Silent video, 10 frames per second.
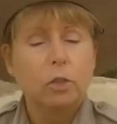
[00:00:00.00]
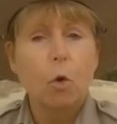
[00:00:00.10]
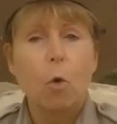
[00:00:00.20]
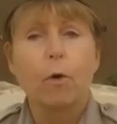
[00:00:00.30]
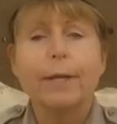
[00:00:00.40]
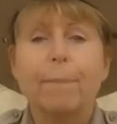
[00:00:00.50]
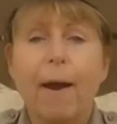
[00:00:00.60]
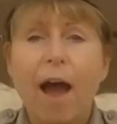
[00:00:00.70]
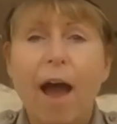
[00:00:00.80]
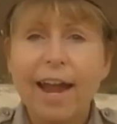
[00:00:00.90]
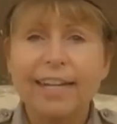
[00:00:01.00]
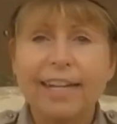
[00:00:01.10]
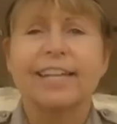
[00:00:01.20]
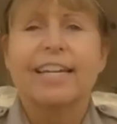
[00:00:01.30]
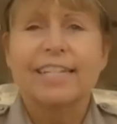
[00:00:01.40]
Torrey
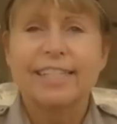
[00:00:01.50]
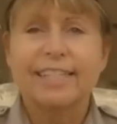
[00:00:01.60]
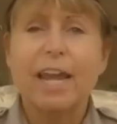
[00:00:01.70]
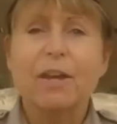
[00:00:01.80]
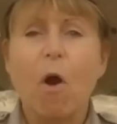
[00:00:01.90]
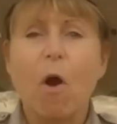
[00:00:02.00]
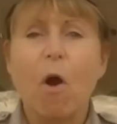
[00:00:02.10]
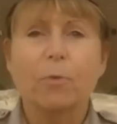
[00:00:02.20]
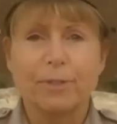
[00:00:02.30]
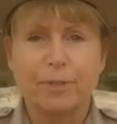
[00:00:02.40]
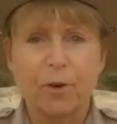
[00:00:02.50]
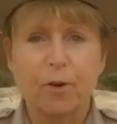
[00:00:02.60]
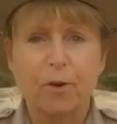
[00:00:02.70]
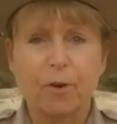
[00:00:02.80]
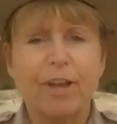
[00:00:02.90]
Pines State Park
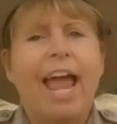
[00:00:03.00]
Reserve.